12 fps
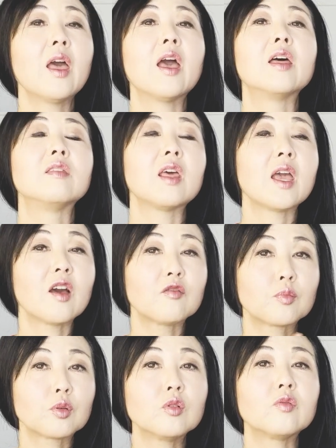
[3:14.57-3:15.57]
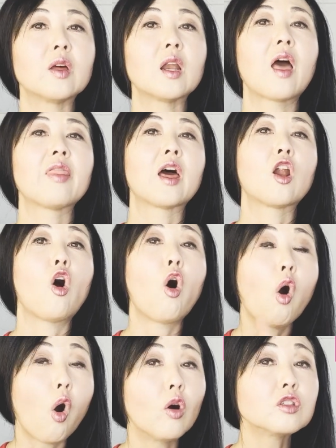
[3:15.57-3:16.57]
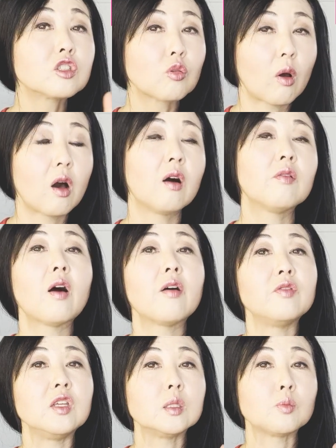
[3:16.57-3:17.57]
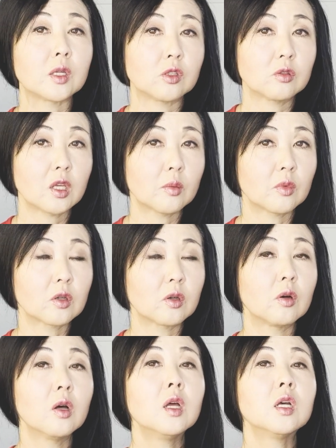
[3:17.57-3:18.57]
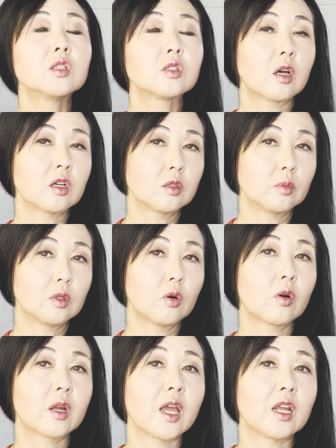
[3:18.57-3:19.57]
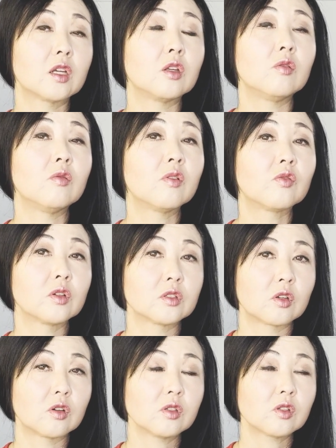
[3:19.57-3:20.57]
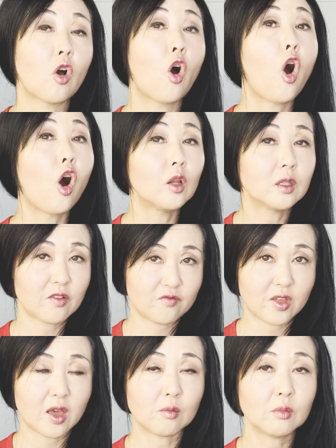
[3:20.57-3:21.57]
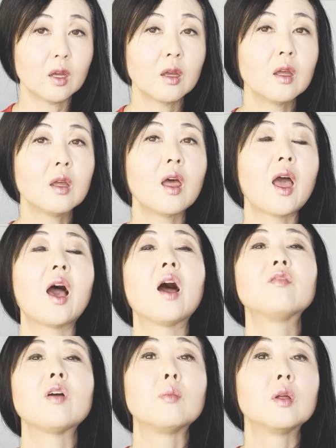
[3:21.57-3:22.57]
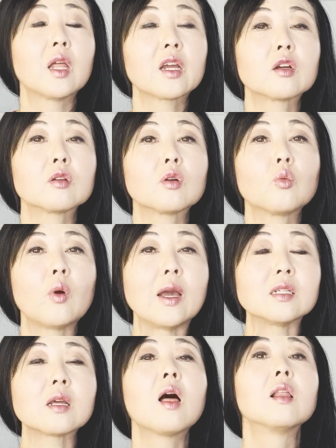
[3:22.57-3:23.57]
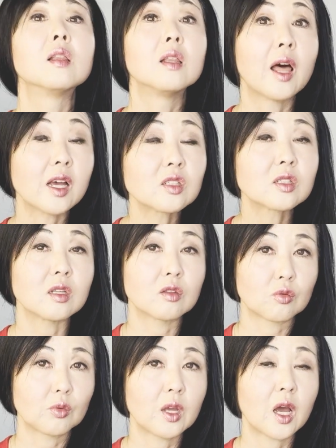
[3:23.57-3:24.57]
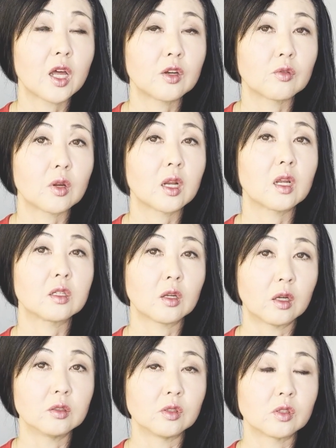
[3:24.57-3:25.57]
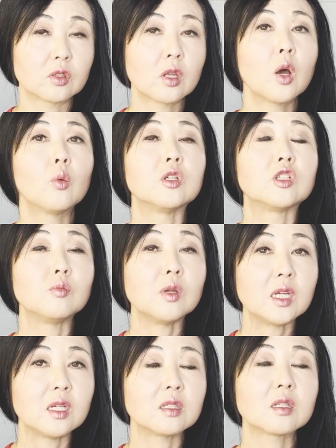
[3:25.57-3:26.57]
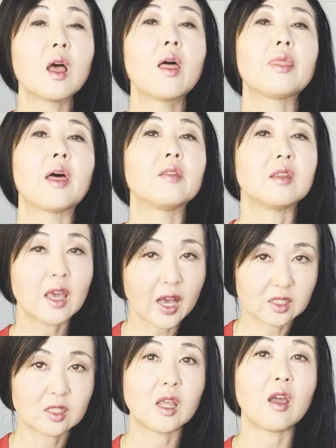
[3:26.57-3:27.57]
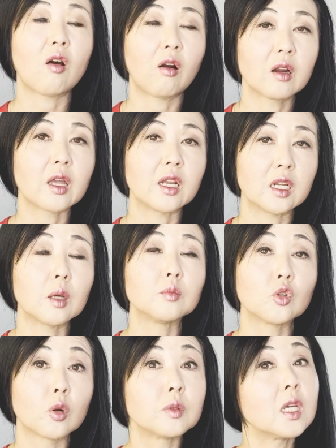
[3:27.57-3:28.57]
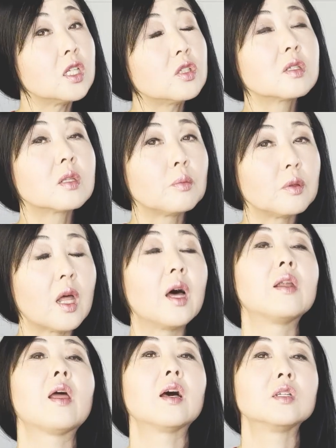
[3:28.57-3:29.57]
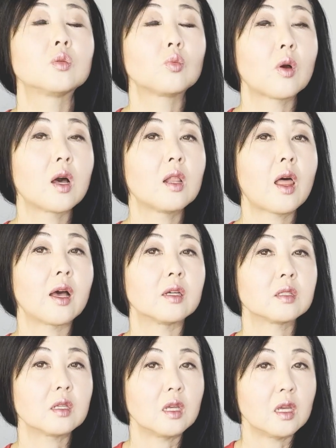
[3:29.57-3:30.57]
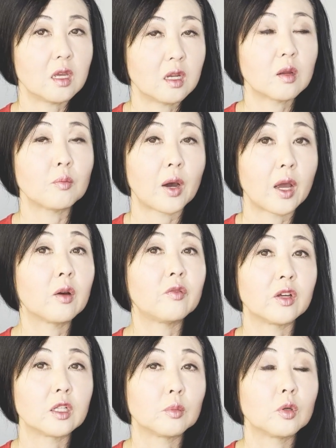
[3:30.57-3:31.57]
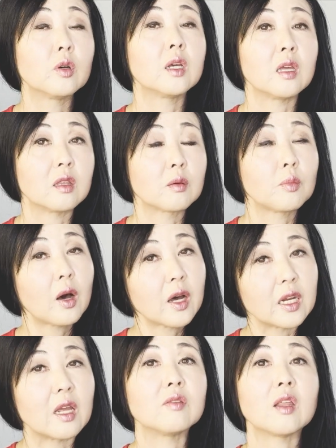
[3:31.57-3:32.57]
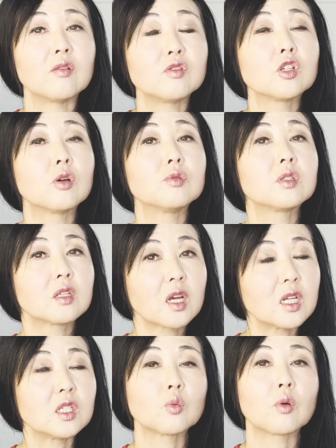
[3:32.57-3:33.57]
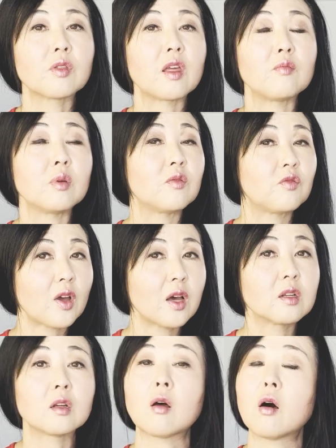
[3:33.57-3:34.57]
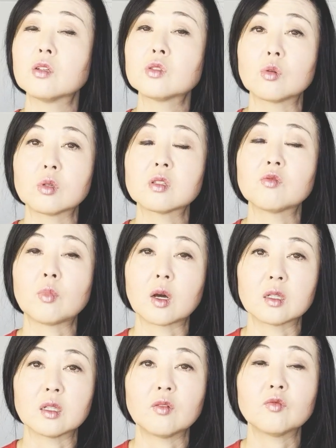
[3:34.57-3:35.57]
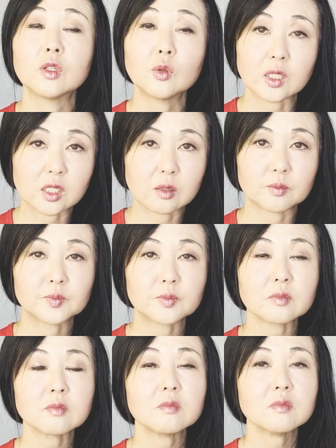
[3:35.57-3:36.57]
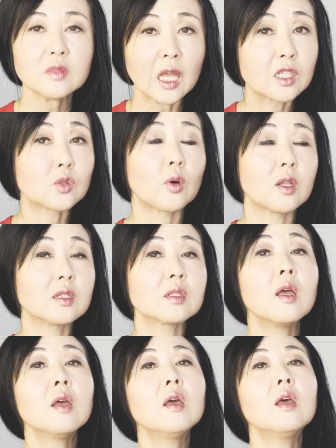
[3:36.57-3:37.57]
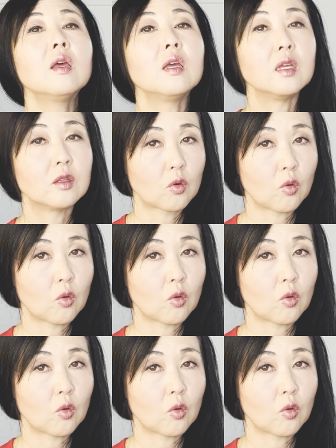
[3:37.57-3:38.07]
And they have proven that all twelve of these petrochemical soluble organic U V filters, all of them, have a molecular weight less than three hundred Daltons, which means that yes, they are getting absorbed into the blood as well as in bioavailable in the body. And they've shown studies where they've been found in all sorts of bodily fluids, as well as in the